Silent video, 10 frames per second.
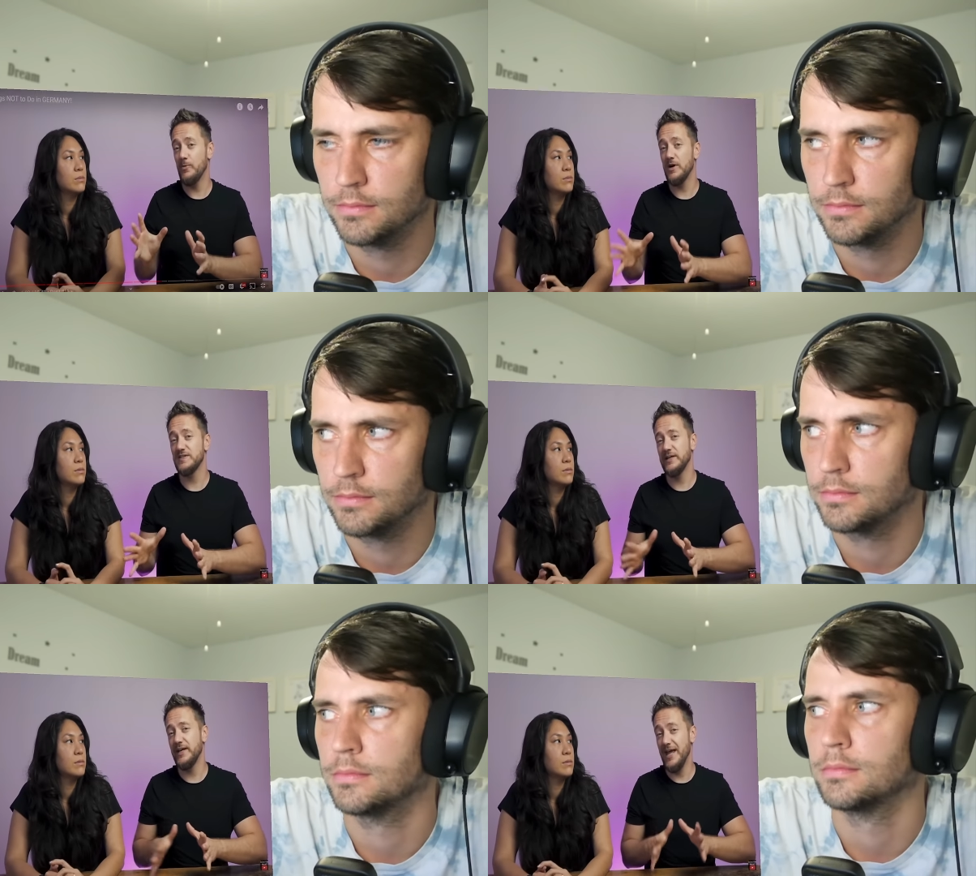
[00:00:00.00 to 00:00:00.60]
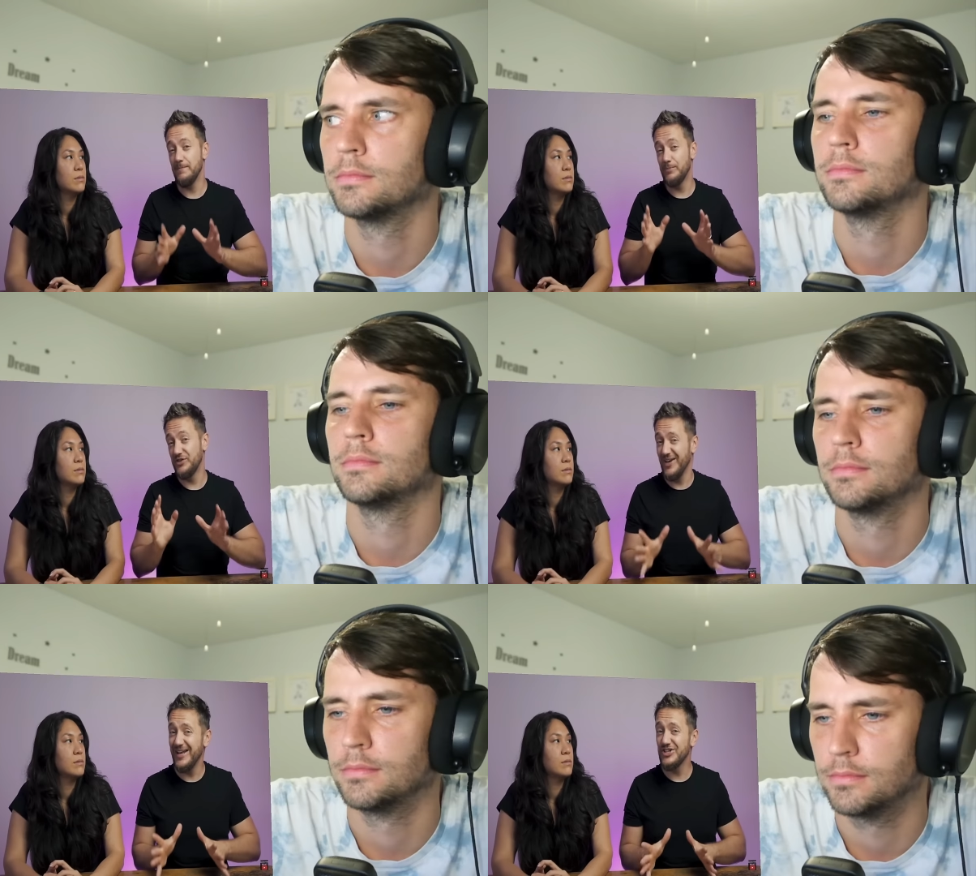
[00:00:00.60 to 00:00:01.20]
Speaker 1: water and
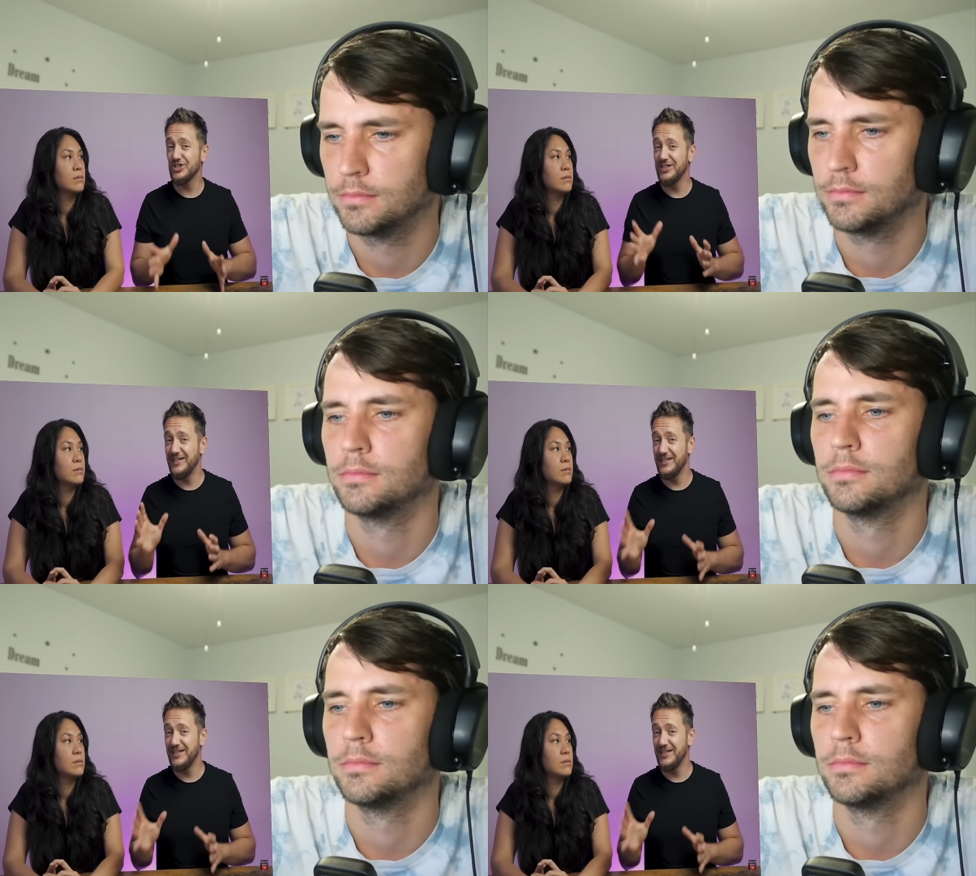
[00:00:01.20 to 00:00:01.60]
potentially